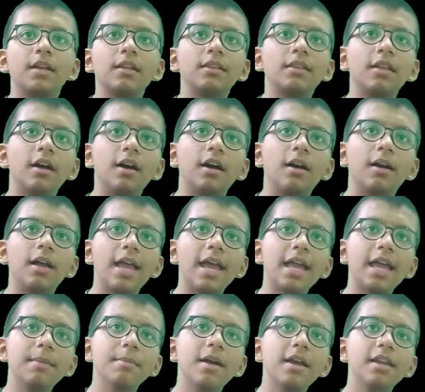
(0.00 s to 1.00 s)
the
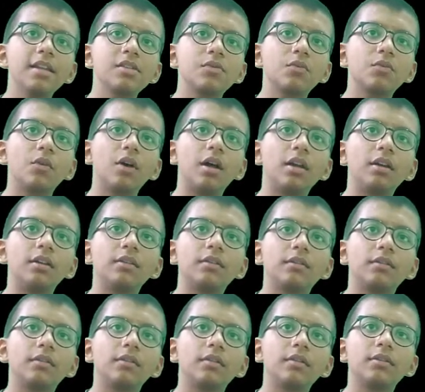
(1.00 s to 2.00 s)
n minus 1,
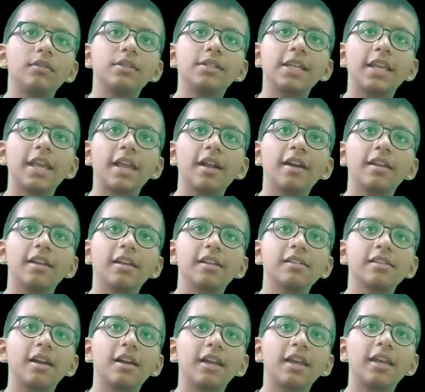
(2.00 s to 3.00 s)
taking
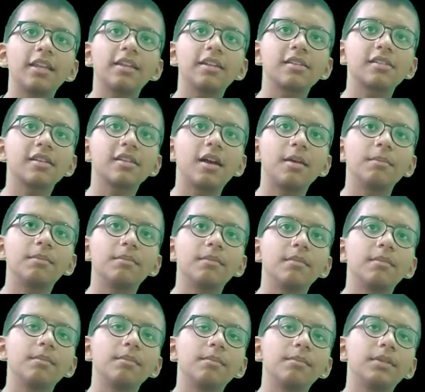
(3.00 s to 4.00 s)
again the sum
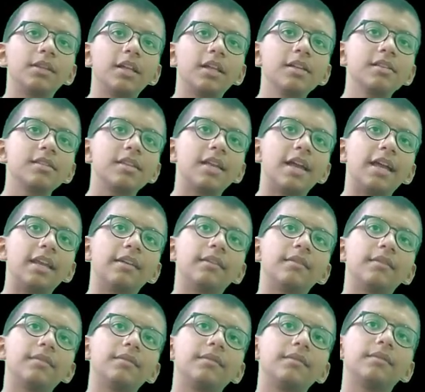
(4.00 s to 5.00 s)
plus n.
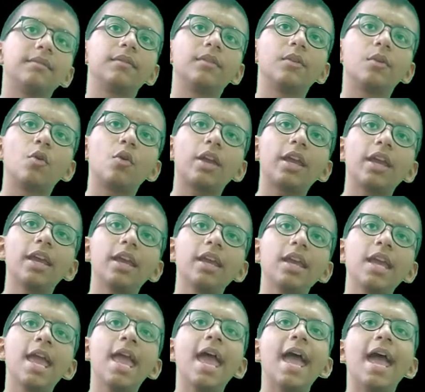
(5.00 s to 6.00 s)
Okay,
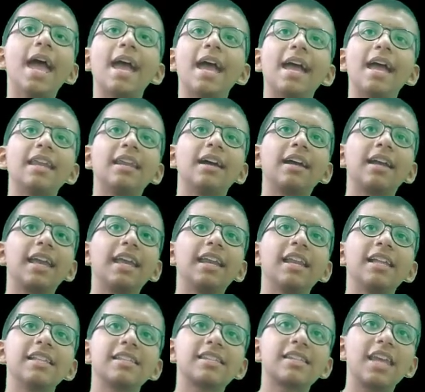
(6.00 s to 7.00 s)
and again
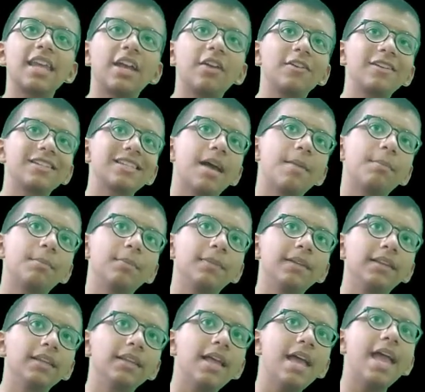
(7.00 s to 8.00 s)
let's take an
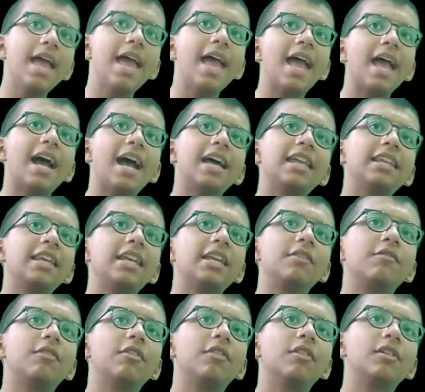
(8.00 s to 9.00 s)
example, n
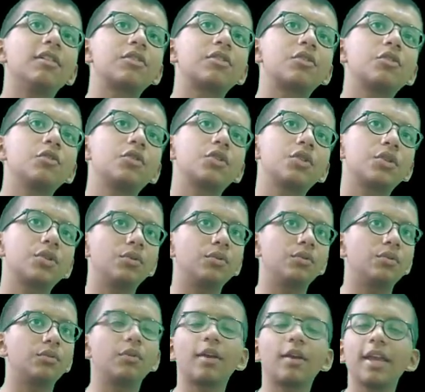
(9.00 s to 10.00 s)
equals to 2.
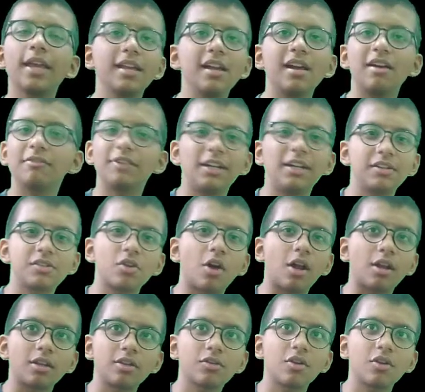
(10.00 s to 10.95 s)
Okay, very short.